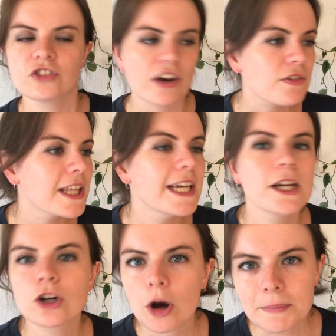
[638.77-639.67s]
Generally,
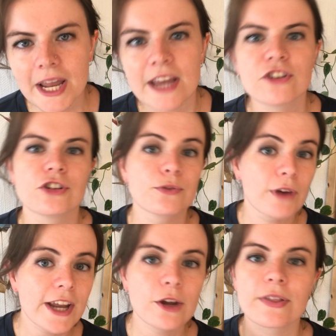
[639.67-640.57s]
a combination of
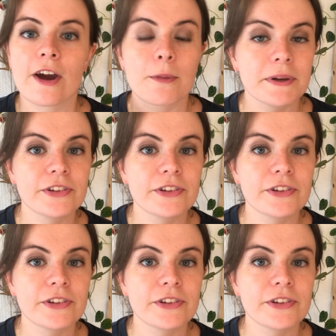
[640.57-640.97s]
radiotherapy,